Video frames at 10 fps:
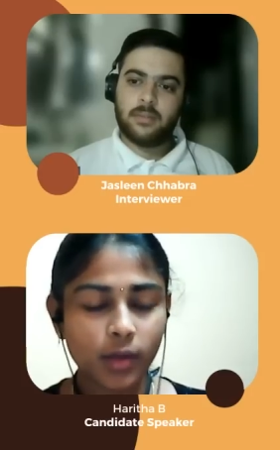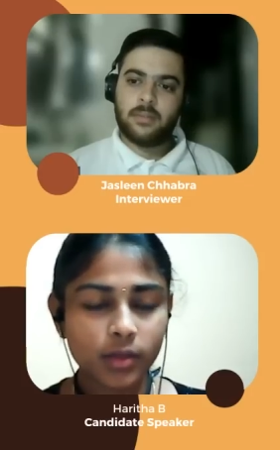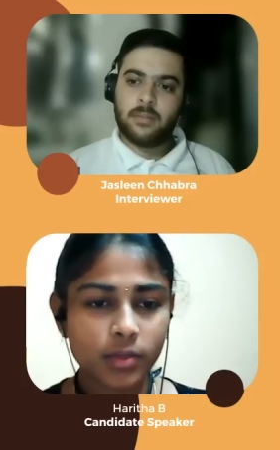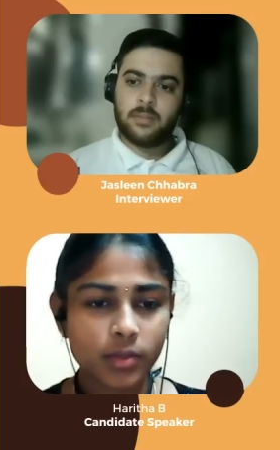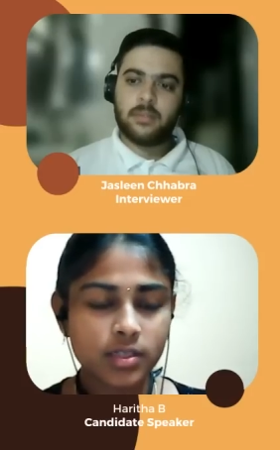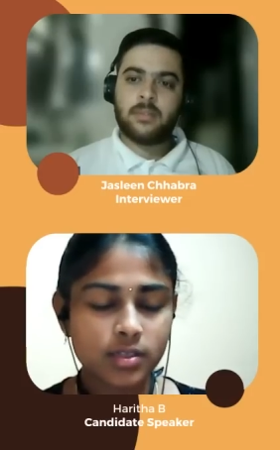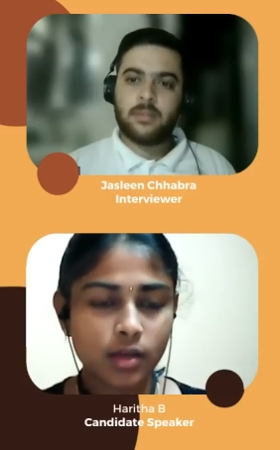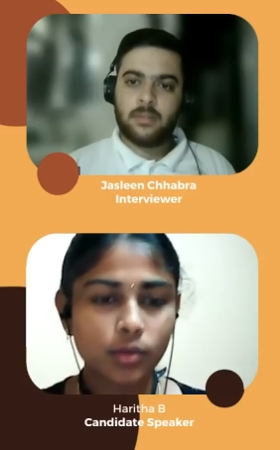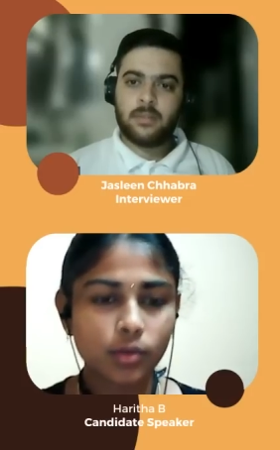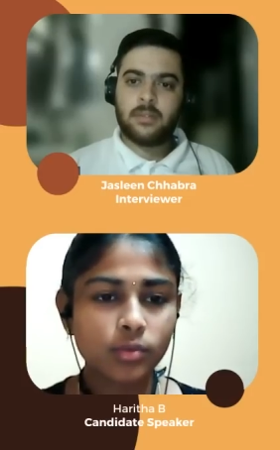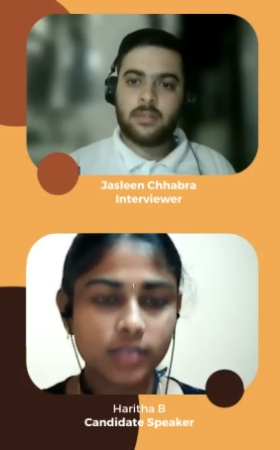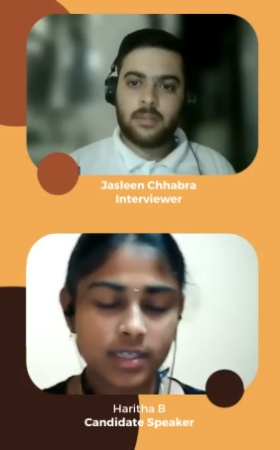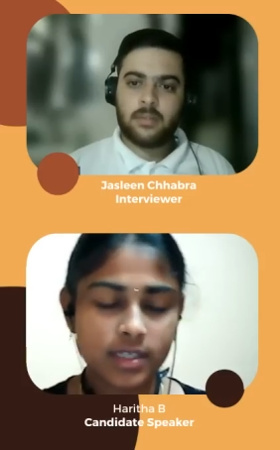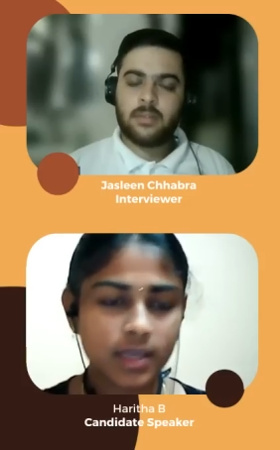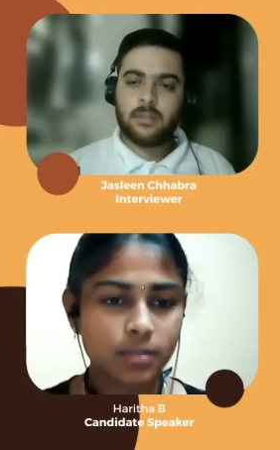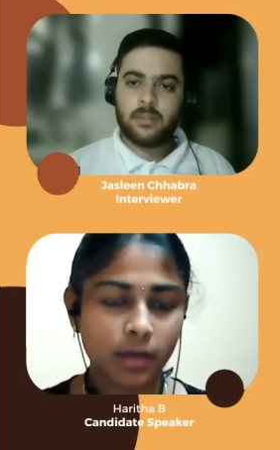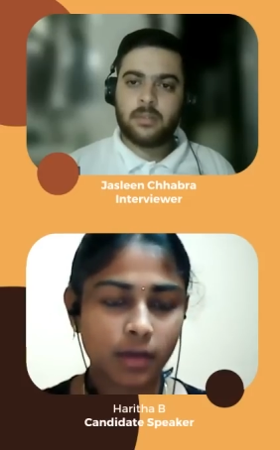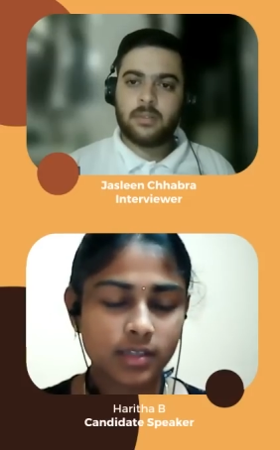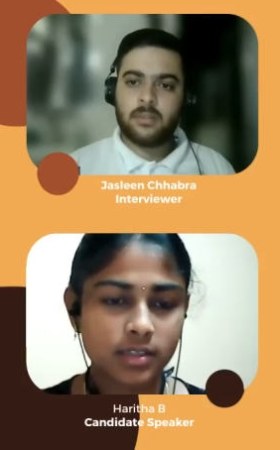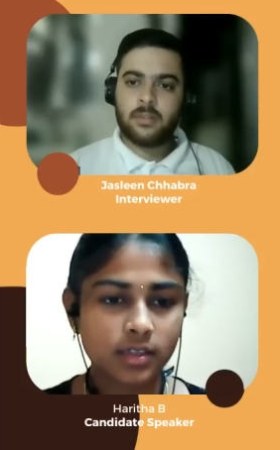Speaker 1: one question is alone test case
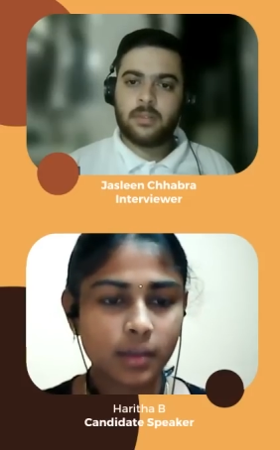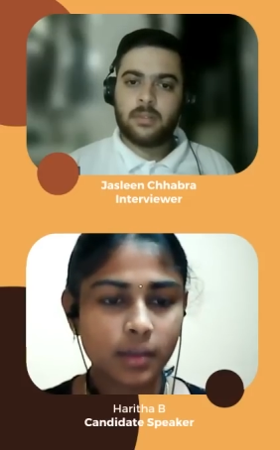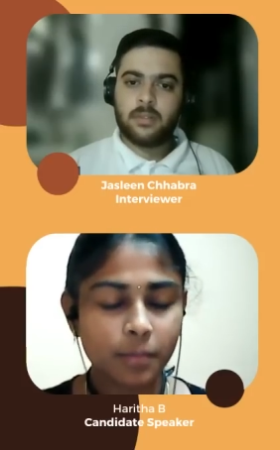pass sir